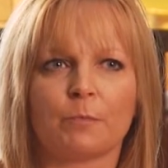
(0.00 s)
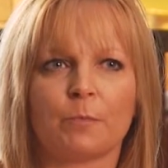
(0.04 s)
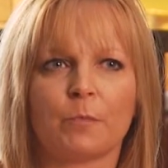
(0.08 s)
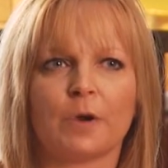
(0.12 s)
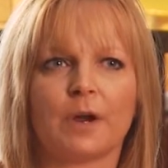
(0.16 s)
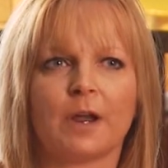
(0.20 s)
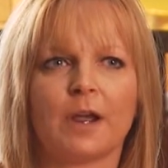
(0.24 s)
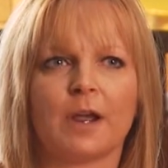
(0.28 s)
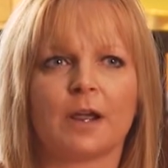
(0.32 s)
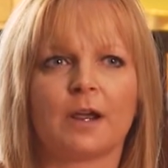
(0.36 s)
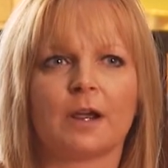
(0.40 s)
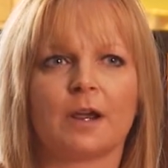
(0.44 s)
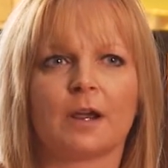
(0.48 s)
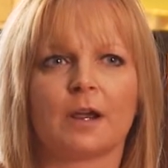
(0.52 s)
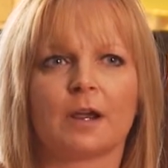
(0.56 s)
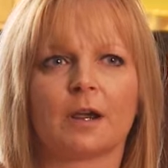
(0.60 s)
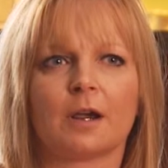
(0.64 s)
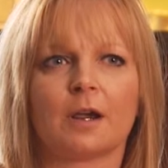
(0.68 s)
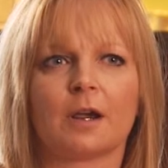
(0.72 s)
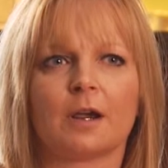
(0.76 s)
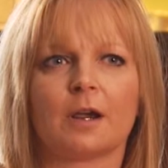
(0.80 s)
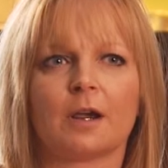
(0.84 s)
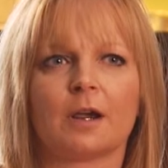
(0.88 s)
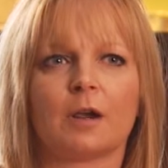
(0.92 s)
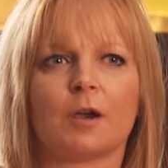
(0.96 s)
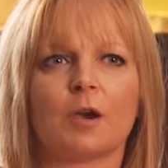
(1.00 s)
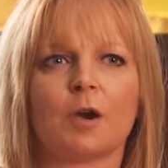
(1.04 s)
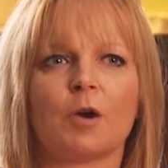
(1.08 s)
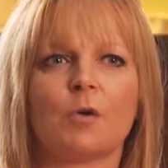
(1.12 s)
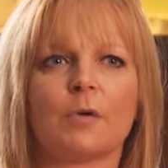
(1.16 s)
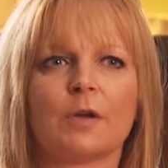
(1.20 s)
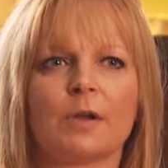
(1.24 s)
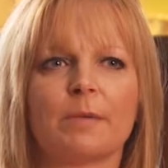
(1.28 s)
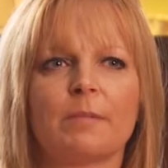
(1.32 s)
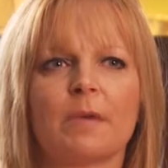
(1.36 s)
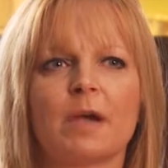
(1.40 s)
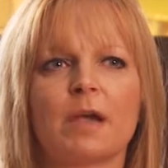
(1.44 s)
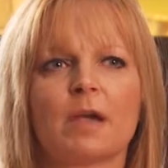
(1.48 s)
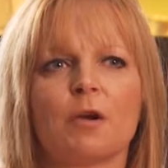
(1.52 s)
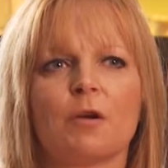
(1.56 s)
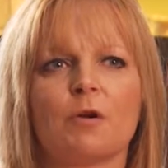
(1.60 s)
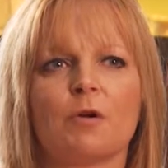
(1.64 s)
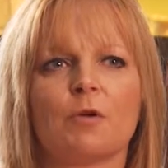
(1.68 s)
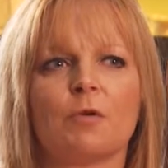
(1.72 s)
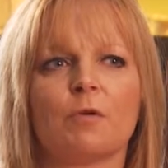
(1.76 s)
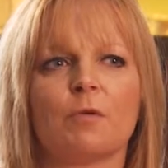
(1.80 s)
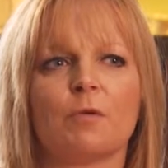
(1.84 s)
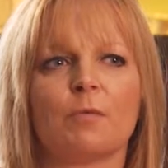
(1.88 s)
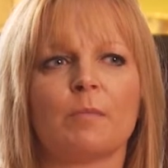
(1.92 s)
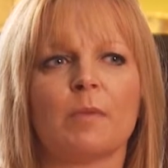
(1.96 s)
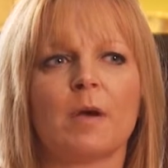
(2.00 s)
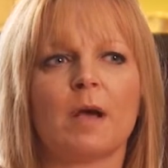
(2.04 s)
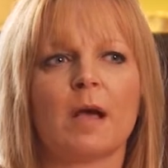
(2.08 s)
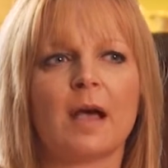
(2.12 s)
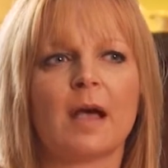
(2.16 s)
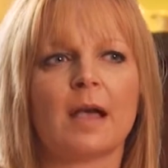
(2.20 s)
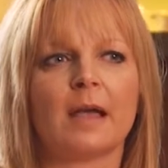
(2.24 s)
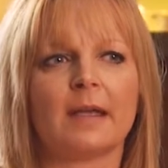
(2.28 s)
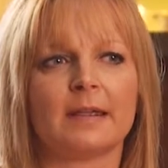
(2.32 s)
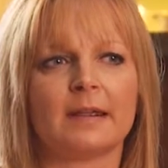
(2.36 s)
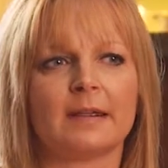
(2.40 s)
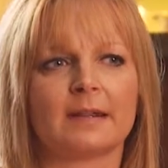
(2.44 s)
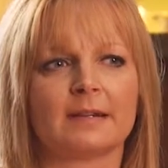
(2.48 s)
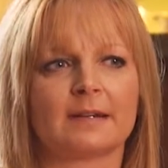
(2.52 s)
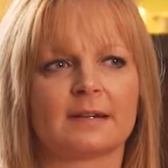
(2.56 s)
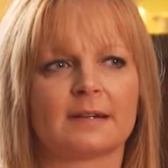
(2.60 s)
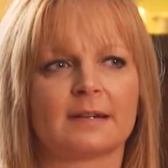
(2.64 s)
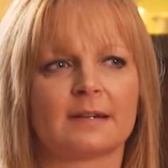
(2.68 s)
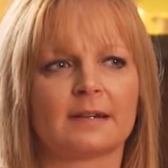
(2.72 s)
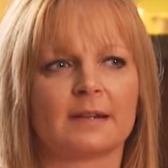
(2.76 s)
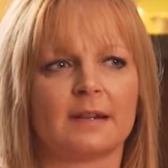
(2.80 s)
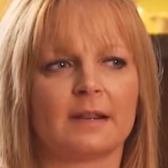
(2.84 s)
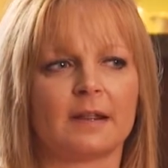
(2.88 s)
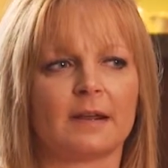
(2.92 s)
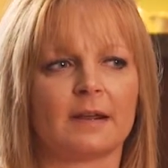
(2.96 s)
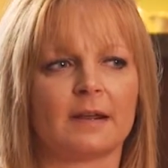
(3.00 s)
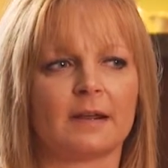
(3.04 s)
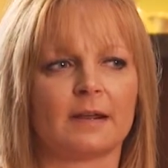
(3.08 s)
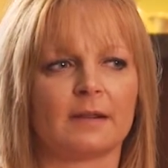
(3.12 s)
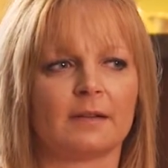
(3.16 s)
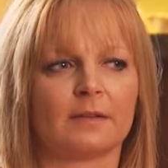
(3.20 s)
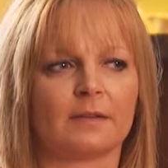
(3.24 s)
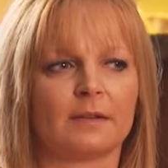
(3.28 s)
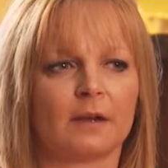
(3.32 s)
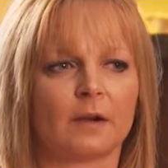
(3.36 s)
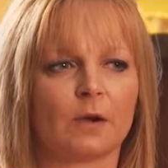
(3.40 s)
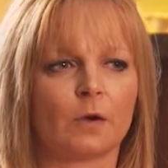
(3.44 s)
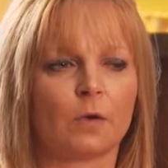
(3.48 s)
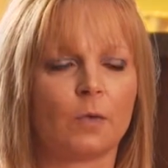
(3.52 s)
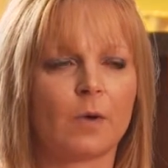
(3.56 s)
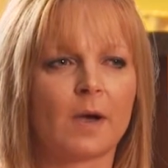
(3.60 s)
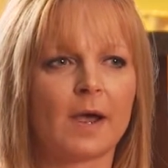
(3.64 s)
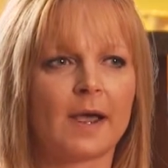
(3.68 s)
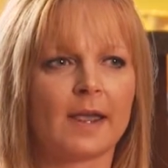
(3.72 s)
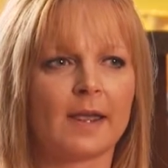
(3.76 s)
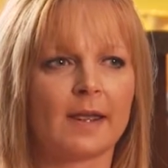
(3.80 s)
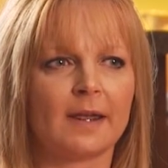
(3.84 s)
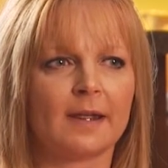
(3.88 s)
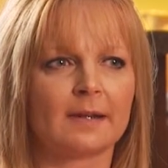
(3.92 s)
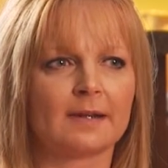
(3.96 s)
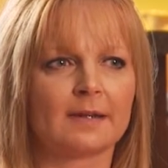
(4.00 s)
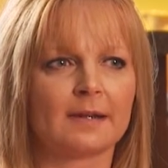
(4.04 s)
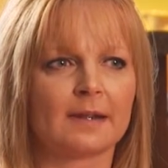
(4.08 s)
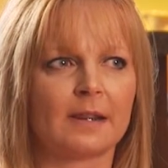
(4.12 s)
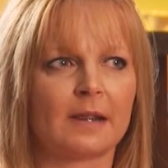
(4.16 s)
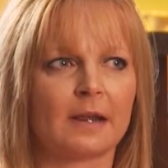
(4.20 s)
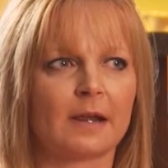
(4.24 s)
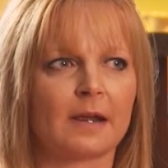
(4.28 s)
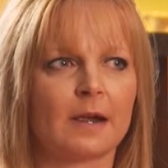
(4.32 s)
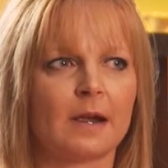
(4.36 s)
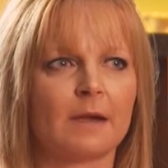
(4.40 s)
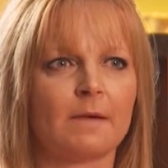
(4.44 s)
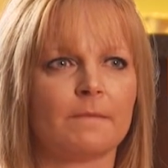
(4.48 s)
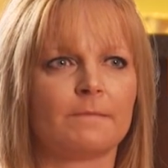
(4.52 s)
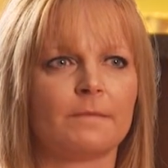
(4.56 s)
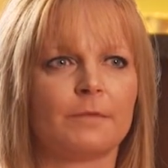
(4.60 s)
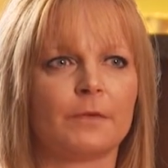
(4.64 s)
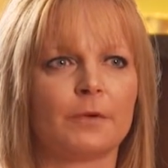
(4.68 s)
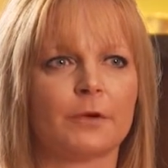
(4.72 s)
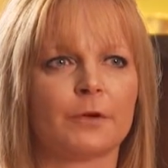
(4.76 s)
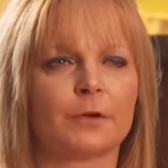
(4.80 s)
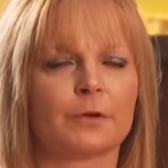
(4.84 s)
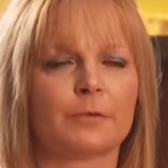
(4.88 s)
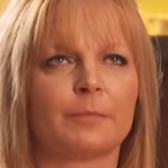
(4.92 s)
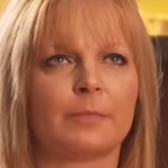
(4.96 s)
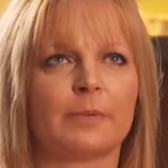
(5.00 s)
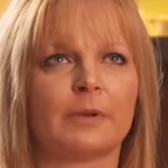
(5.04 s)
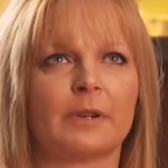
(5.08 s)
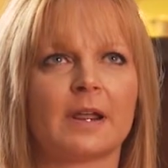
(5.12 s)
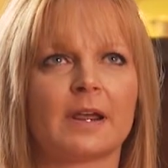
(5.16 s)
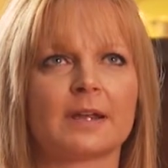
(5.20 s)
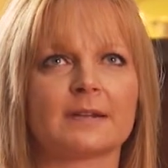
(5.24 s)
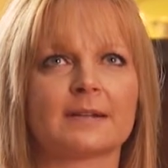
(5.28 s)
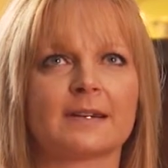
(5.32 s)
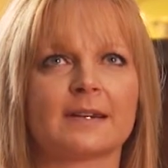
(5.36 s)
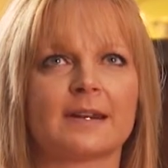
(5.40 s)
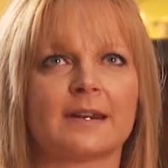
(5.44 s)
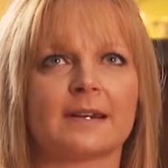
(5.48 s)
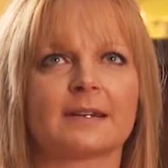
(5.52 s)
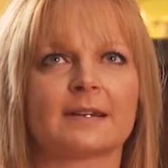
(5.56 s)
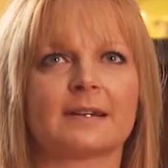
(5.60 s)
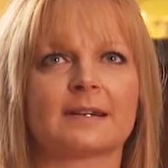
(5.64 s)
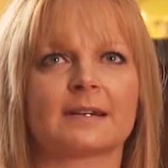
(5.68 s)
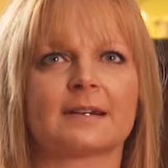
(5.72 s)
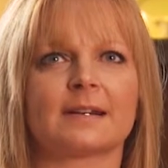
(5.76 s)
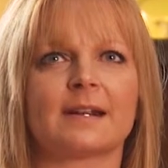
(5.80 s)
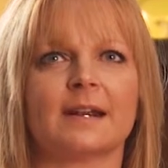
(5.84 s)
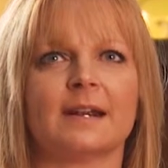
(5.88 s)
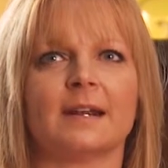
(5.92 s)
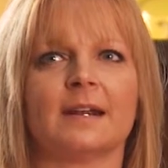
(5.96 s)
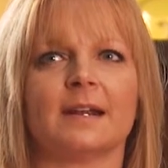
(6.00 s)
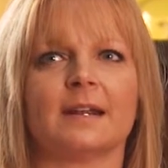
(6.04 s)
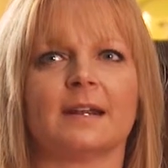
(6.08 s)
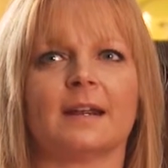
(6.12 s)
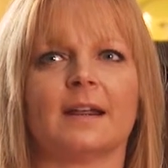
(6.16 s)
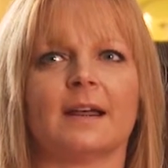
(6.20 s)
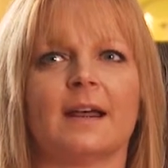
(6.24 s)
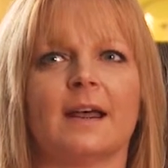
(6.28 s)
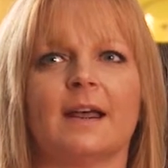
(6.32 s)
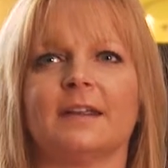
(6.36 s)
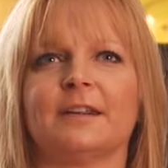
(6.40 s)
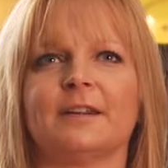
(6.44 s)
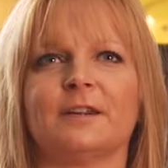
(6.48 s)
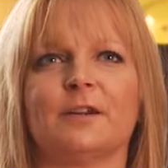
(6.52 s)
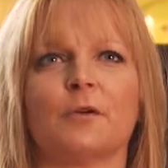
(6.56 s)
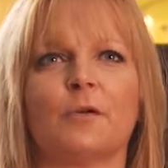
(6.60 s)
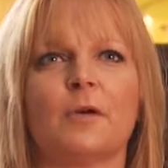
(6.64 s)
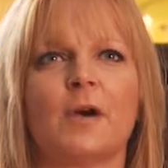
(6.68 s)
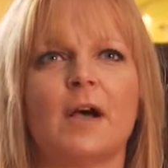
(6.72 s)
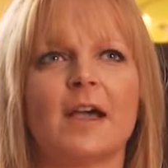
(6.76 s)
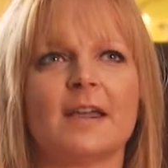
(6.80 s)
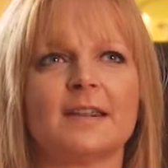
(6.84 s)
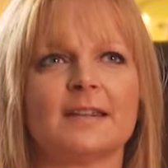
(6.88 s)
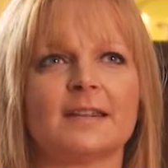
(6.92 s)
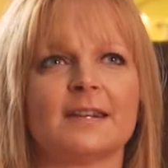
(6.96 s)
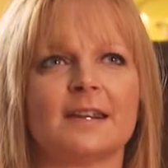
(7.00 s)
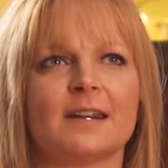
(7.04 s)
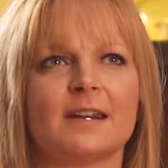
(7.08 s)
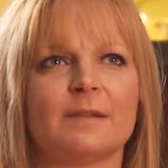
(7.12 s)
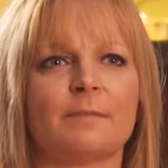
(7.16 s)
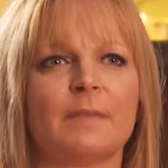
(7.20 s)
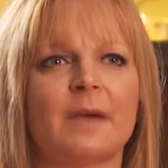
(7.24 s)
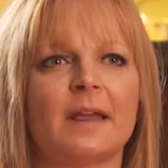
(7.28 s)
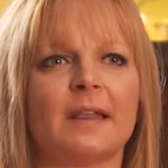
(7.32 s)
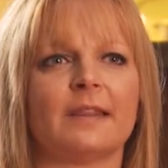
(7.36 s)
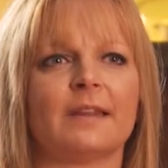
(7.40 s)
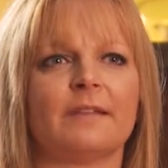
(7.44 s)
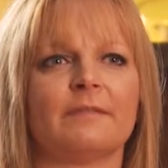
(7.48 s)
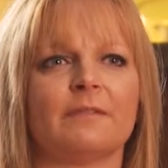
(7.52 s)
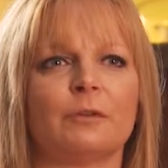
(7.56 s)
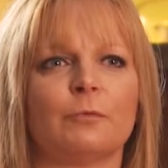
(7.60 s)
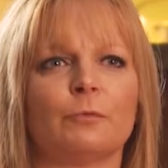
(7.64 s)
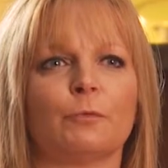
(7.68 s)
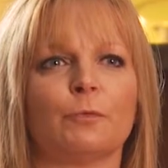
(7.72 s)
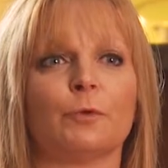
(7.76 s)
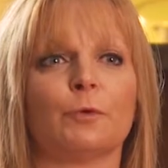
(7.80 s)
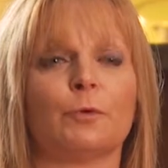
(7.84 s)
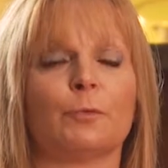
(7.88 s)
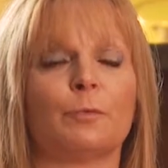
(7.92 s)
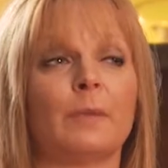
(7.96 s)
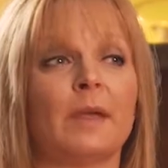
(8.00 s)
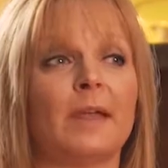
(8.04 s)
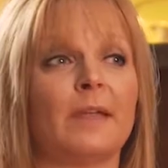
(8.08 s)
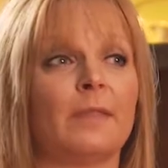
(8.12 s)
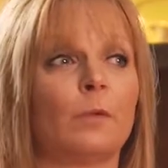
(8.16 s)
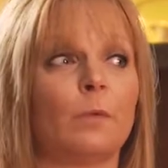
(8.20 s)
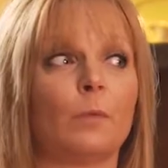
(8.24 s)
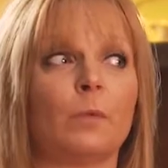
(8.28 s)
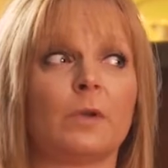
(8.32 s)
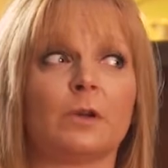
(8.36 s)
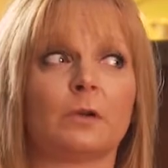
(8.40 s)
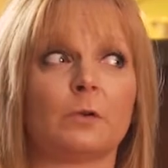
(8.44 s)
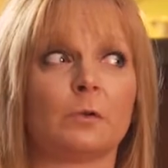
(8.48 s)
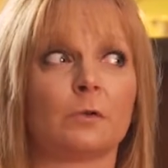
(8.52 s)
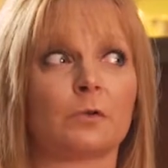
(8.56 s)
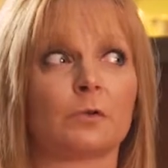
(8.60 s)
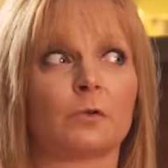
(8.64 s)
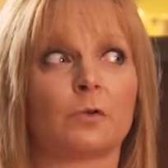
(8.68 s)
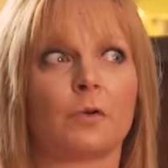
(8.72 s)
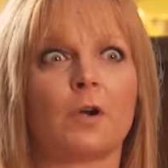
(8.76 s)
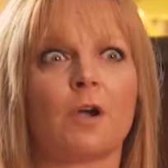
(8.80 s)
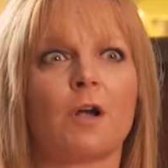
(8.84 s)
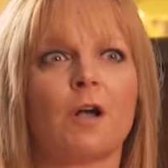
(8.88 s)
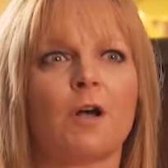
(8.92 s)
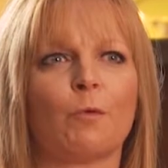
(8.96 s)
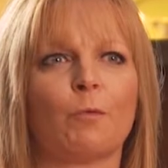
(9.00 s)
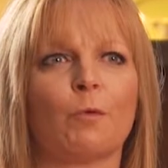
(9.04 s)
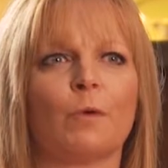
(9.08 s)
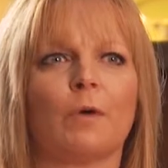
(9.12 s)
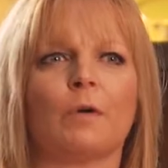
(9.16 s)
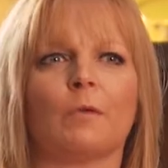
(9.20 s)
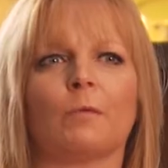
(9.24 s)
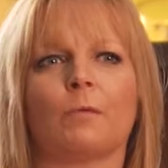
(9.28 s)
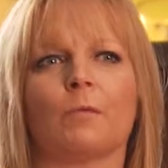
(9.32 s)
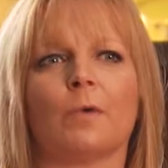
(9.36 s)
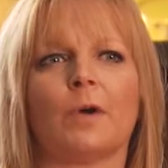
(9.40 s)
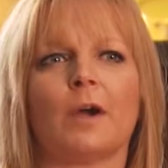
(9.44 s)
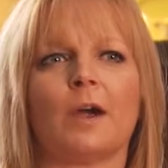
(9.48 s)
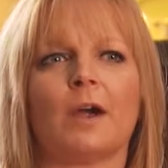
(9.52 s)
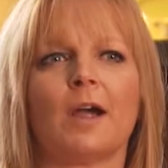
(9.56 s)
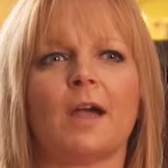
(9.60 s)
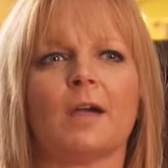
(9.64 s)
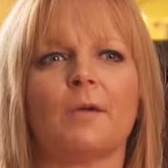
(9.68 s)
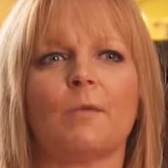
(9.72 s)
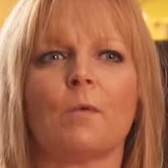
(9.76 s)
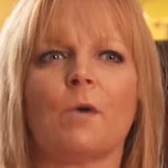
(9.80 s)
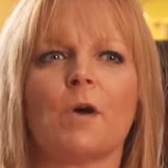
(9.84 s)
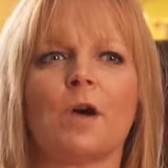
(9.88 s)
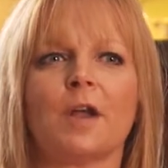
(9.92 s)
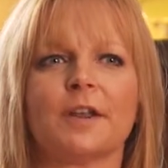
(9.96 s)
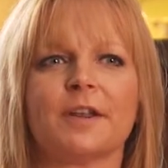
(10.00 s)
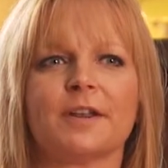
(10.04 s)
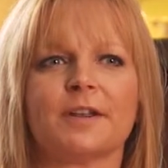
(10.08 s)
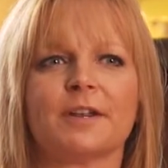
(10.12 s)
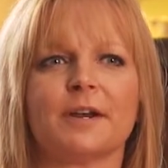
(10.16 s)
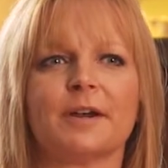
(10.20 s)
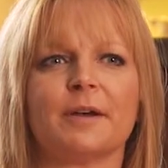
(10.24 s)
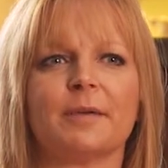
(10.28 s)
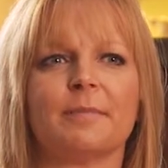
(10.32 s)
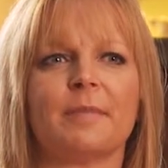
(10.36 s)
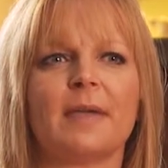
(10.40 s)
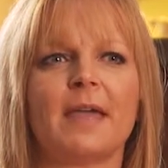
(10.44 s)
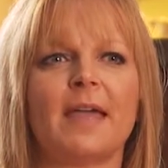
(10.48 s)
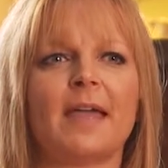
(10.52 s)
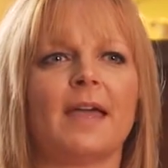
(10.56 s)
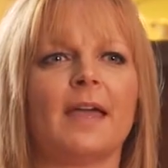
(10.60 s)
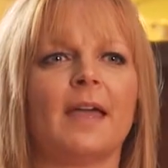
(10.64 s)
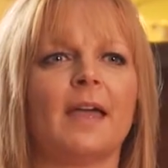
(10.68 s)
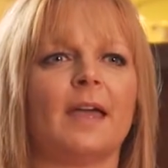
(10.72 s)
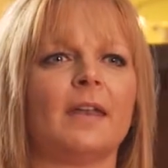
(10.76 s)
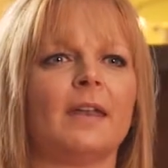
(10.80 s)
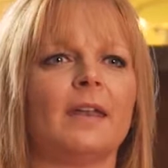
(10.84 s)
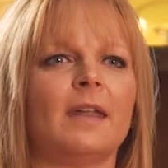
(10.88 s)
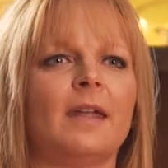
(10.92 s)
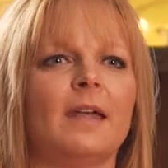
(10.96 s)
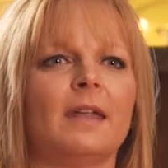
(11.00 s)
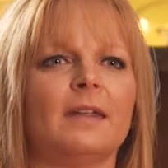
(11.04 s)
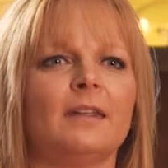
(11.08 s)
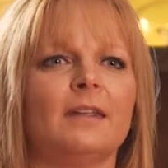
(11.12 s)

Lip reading: When I go in my home, it's the quiet, the comfort, plus it's, I sit in my living room and the windows are all where I wanted them, and